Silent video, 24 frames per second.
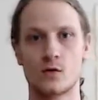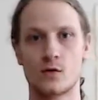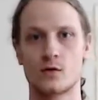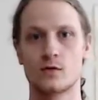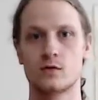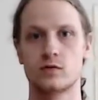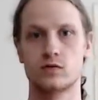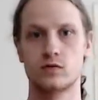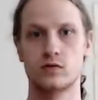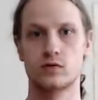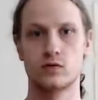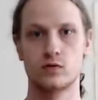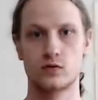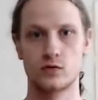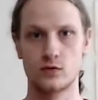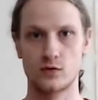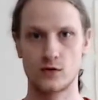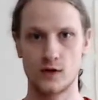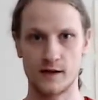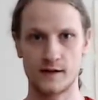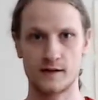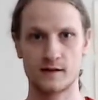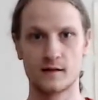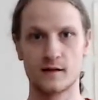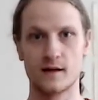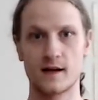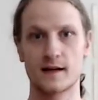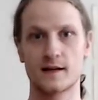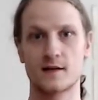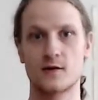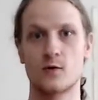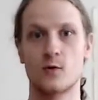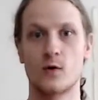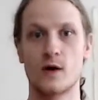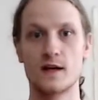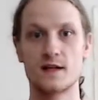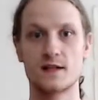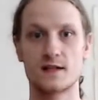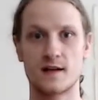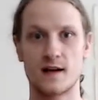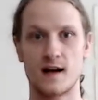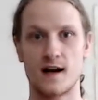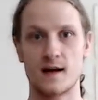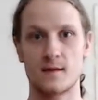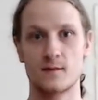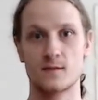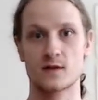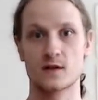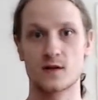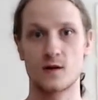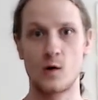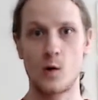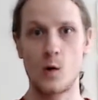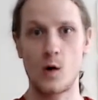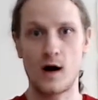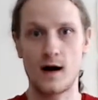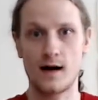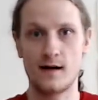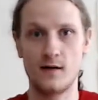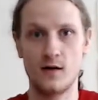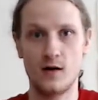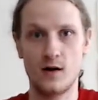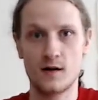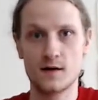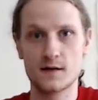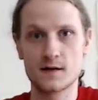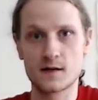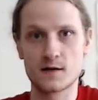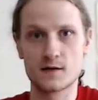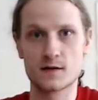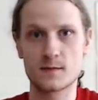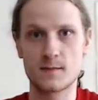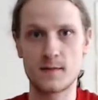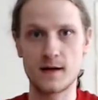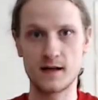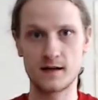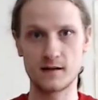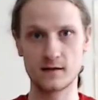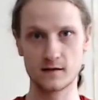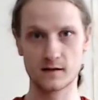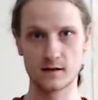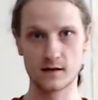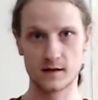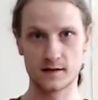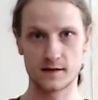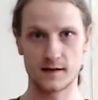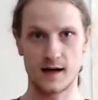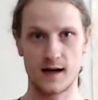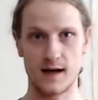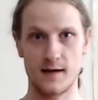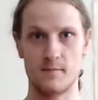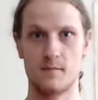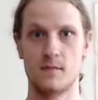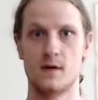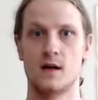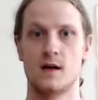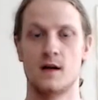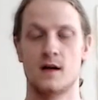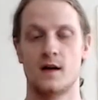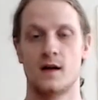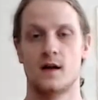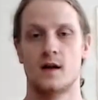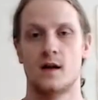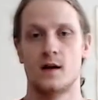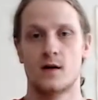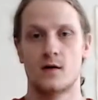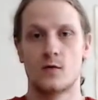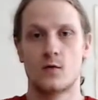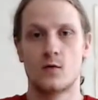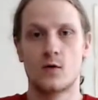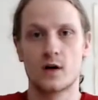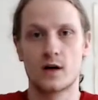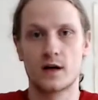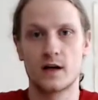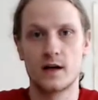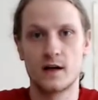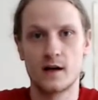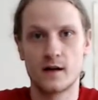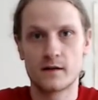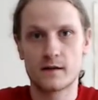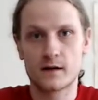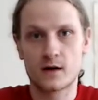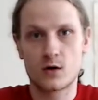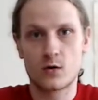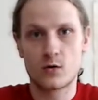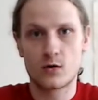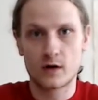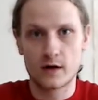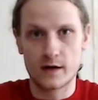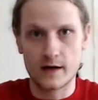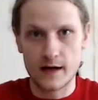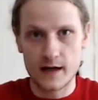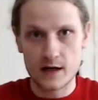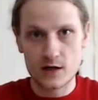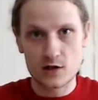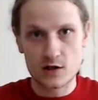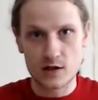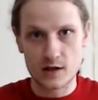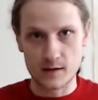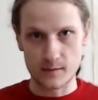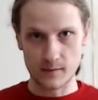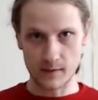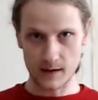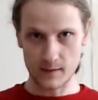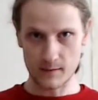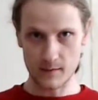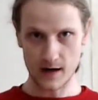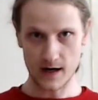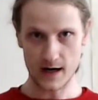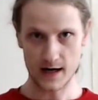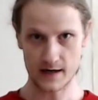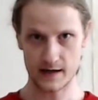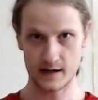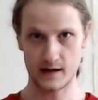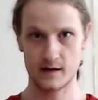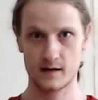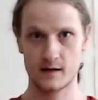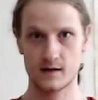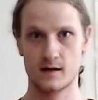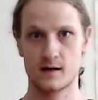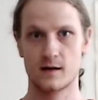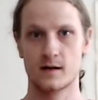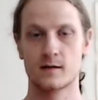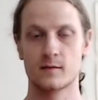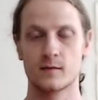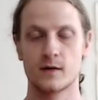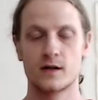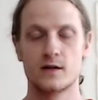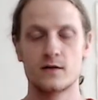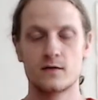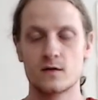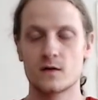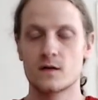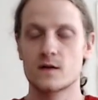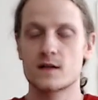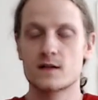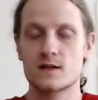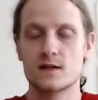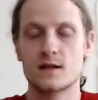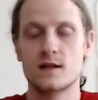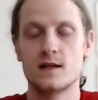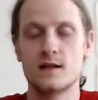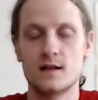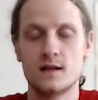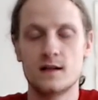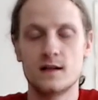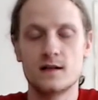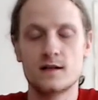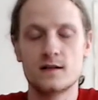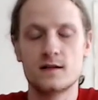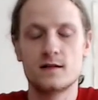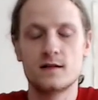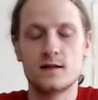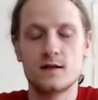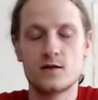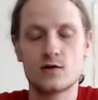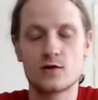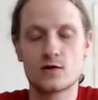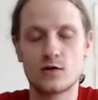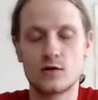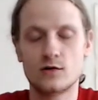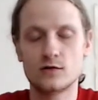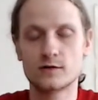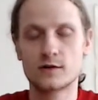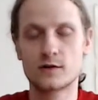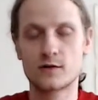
I don't like to waste time, so I'll also spend a little time working on the coordination in my body by doing these easy shoulder